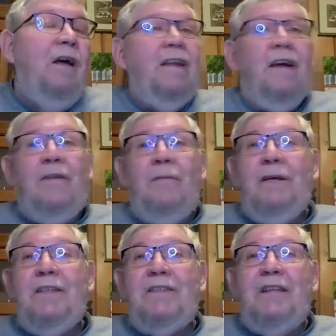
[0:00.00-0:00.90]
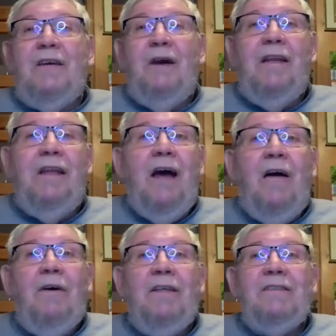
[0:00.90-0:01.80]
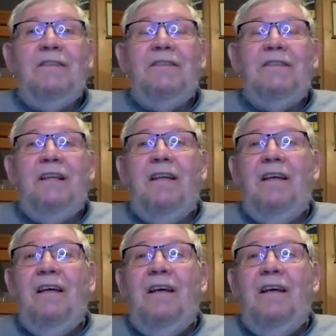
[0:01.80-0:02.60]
Now, the biggest thing right now is that